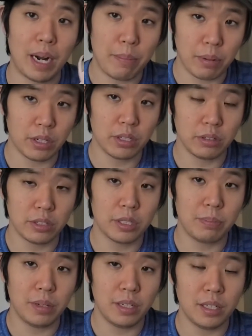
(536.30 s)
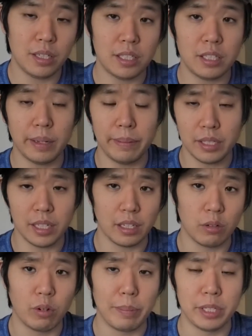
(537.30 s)
personal experience,
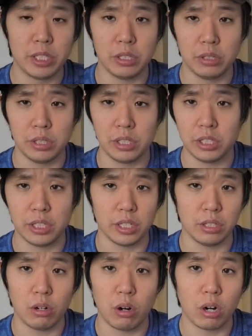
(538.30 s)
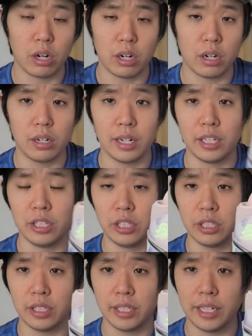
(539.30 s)
selling women's shoes is just harder. It
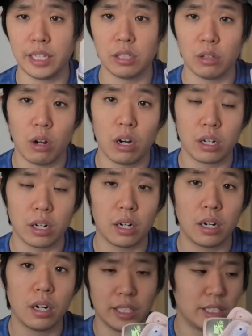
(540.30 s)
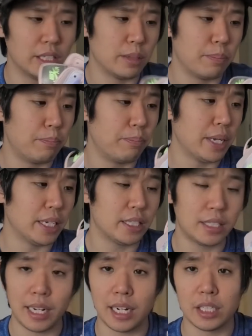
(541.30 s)
usually takes longer. This is a big
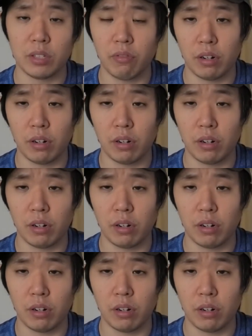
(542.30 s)
size for